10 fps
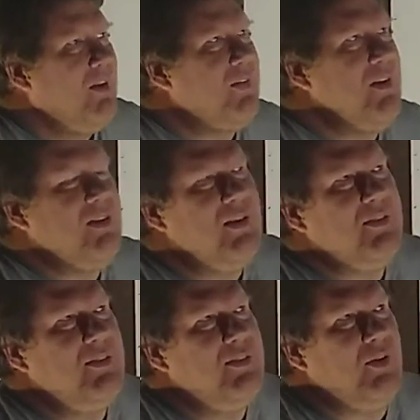See,
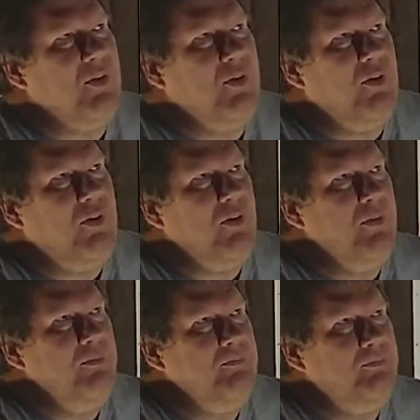this is
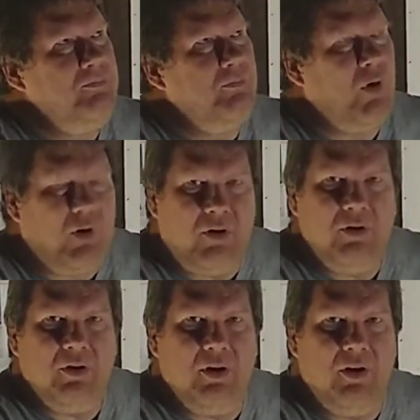all
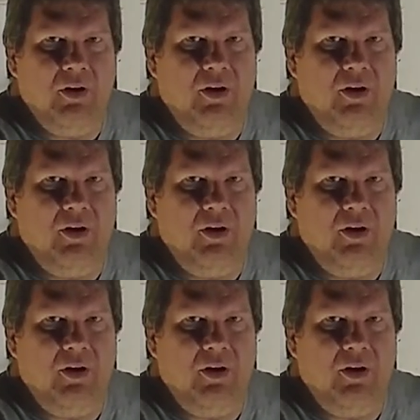part